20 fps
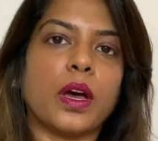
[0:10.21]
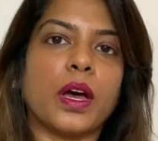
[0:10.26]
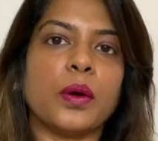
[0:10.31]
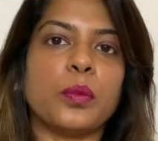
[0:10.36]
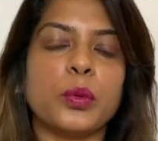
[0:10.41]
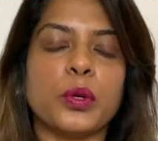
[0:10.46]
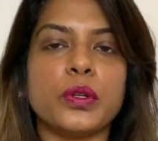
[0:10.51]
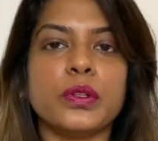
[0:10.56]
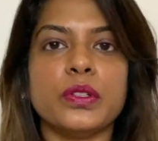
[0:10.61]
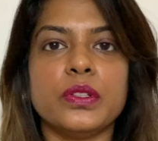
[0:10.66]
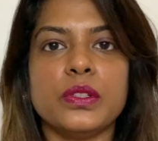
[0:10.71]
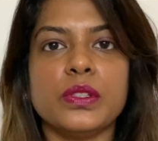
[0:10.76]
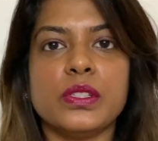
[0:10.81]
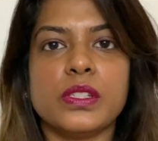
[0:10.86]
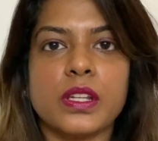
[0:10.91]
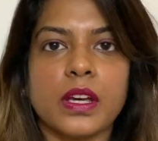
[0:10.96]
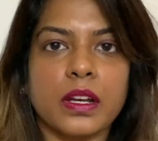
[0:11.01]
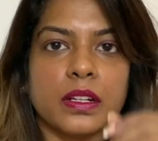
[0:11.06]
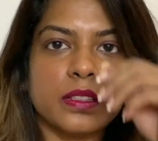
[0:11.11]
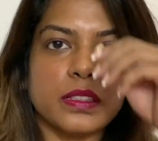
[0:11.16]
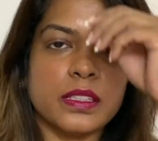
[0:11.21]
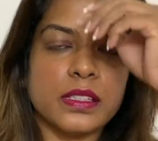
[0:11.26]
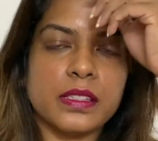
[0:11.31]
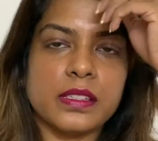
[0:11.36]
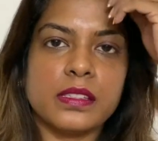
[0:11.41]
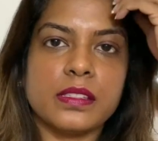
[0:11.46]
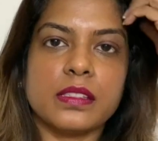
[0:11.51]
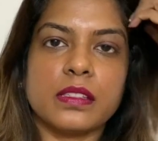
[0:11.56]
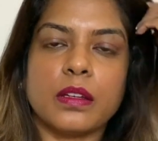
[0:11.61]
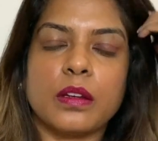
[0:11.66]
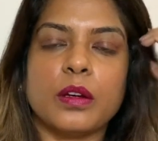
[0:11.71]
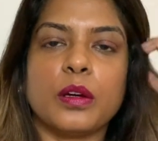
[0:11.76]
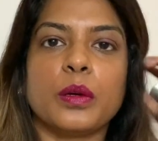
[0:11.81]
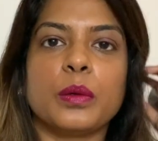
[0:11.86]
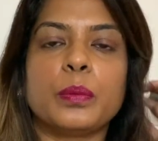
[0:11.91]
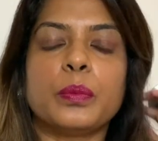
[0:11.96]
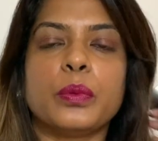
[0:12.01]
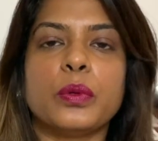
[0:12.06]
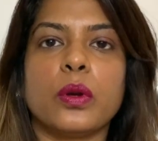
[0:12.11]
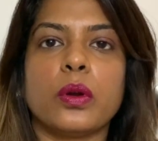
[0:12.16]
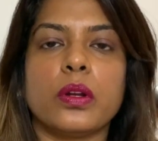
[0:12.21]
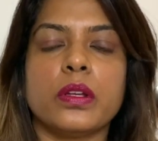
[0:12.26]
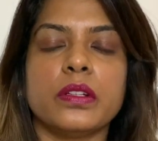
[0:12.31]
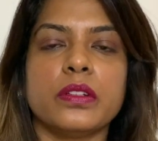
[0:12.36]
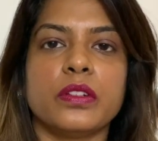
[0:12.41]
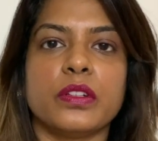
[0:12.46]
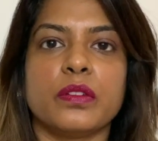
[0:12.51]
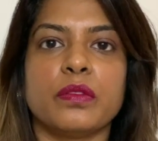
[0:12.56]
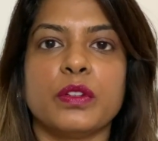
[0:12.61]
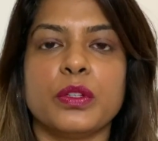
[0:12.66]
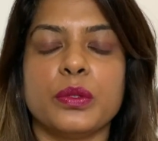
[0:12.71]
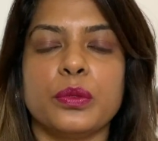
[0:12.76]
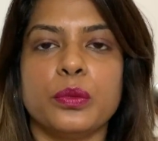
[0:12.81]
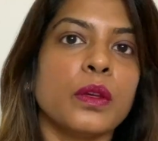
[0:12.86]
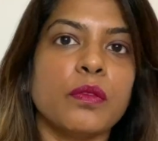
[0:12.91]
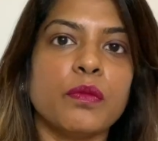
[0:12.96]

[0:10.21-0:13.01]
I wanted to start this product review